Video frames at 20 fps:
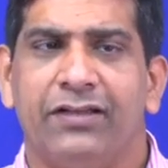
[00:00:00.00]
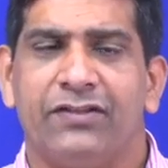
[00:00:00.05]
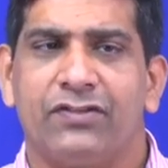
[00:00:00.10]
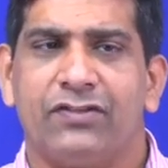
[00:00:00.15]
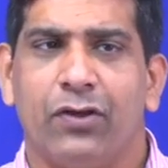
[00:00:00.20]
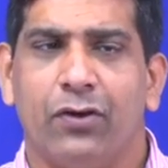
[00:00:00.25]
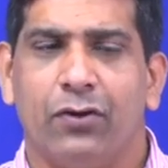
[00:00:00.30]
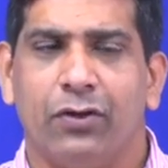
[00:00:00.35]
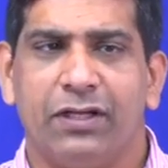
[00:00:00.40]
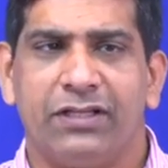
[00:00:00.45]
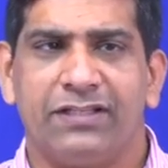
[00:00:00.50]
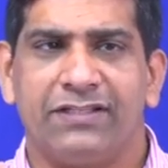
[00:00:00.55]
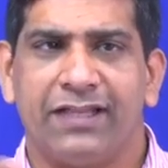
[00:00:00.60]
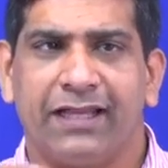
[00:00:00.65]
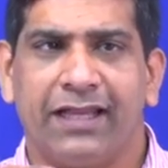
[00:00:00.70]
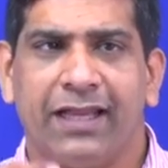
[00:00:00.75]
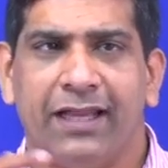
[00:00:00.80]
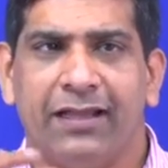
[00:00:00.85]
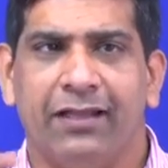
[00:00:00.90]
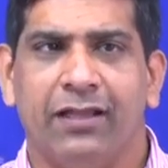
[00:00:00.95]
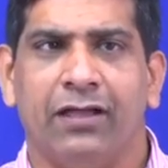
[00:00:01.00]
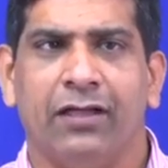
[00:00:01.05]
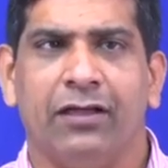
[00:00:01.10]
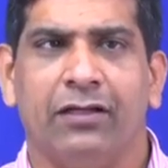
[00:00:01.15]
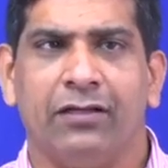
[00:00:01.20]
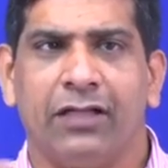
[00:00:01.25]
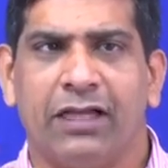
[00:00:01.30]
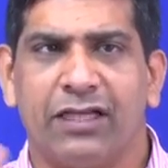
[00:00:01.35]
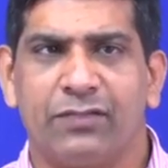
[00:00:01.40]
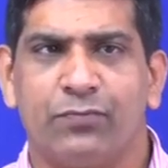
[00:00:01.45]
So, it's again
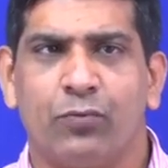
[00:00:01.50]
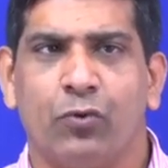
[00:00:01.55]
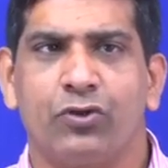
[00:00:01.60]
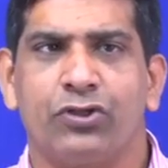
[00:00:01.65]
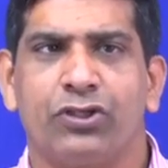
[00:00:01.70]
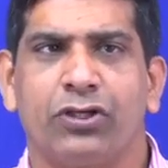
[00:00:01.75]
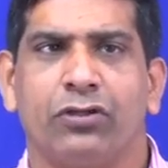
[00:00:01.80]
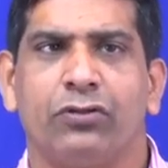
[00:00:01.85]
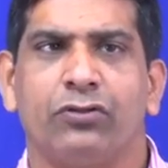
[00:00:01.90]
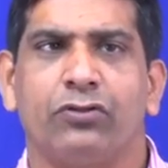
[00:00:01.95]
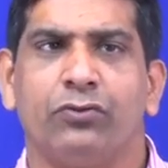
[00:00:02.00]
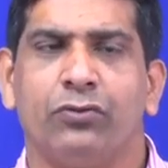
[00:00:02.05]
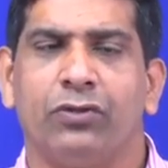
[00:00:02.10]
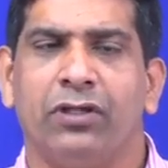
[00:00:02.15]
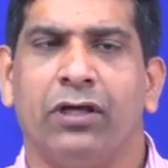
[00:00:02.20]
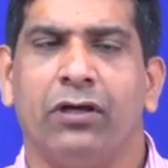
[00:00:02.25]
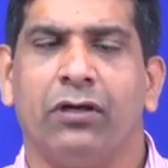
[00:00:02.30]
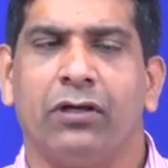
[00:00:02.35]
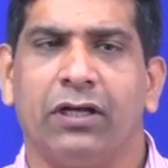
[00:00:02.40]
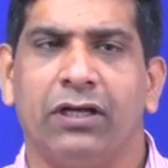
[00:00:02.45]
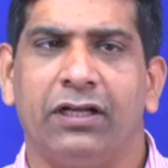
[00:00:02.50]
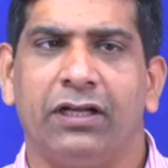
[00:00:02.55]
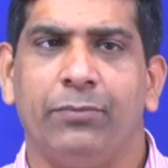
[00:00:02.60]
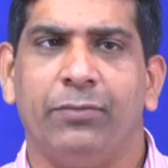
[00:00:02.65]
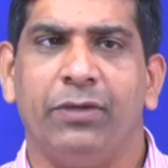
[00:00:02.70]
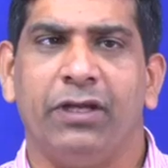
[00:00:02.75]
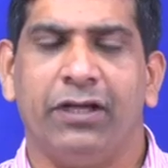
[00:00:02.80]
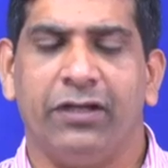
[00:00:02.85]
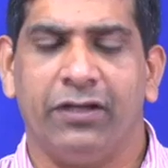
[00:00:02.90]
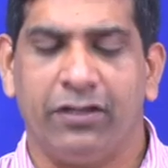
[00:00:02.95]
exposure through the
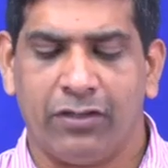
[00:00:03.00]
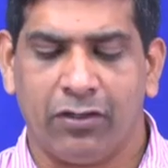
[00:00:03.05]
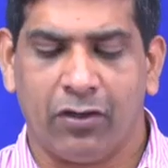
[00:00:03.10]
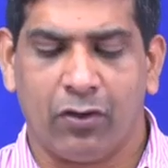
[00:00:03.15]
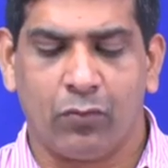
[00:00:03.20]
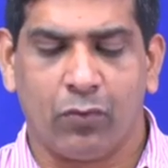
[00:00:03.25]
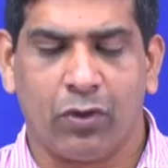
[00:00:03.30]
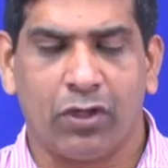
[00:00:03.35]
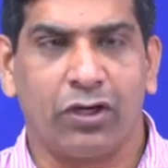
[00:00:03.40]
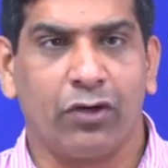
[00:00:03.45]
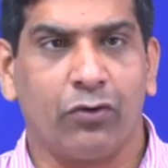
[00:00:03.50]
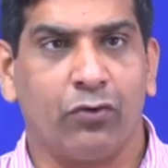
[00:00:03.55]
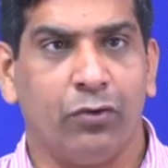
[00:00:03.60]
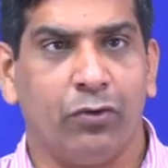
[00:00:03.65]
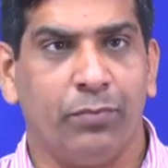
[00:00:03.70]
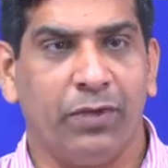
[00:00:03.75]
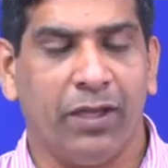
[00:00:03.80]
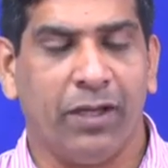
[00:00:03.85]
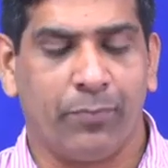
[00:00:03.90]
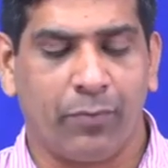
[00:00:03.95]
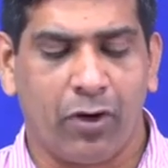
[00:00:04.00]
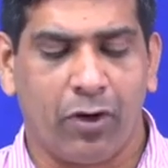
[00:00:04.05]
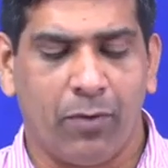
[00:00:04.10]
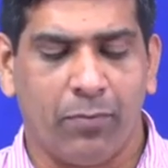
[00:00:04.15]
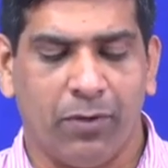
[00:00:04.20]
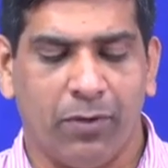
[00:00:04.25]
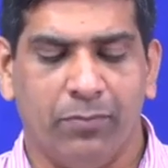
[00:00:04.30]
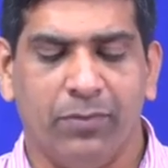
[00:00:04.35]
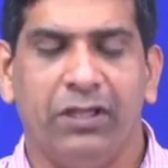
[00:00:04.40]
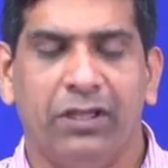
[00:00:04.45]
contaminated groundwater could be a
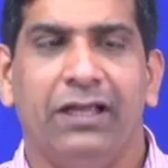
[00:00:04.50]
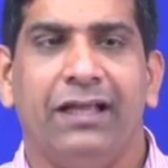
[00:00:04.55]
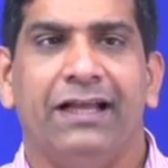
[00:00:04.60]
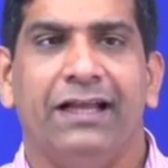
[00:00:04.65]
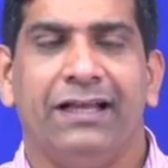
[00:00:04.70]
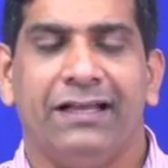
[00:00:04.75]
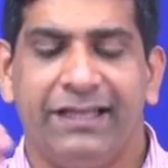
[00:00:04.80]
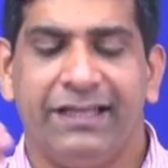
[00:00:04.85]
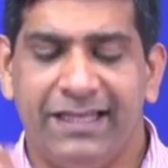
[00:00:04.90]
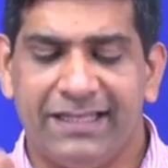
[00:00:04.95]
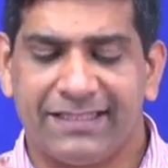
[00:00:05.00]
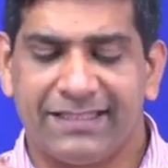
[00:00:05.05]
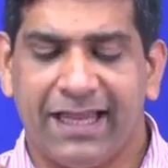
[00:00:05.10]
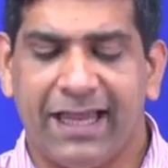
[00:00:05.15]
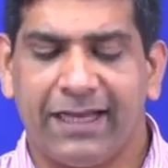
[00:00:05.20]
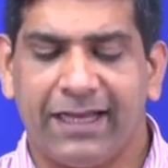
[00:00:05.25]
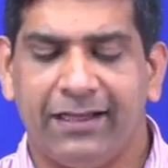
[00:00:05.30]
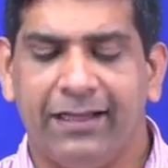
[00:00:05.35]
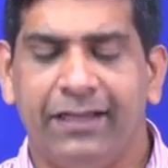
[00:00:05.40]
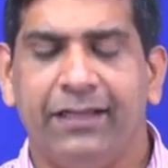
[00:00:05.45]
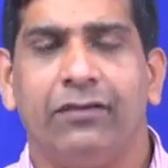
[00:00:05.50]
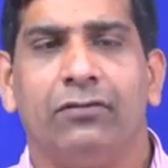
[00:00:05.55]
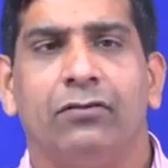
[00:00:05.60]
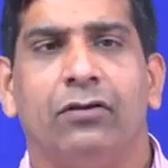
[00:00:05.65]
problem. Recycling,